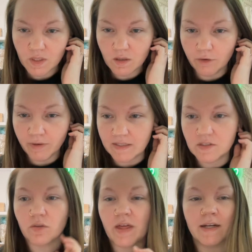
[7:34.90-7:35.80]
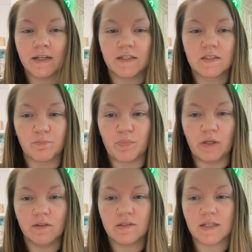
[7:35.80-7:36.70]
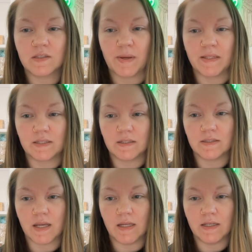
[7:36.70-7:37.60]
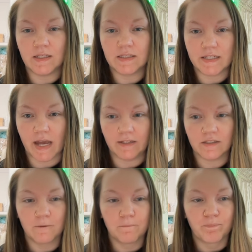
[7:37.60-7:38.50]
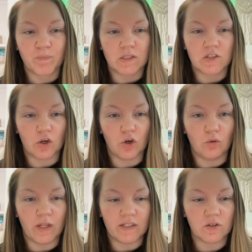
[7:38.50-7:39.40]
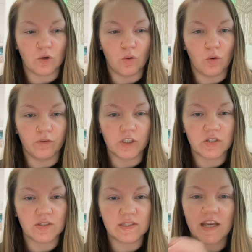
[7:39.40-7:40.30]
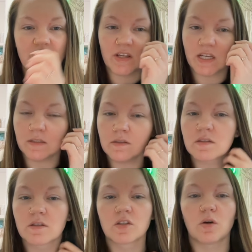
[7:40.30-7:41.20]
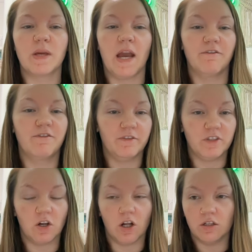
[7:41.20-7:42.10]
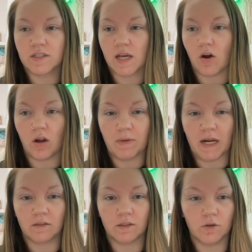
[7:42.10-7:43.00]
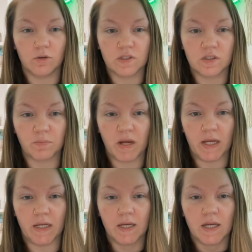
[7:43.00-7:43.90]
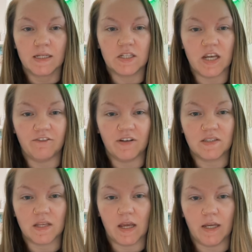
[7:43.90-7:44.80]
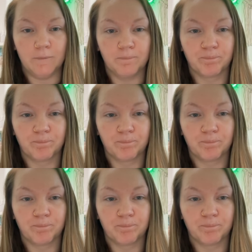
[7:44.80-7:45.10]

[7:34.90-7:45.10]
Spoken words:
all right, so that is bills, expenses, and debt. So let's go over to savings. So we have $50 that automatically goes into my TFSA,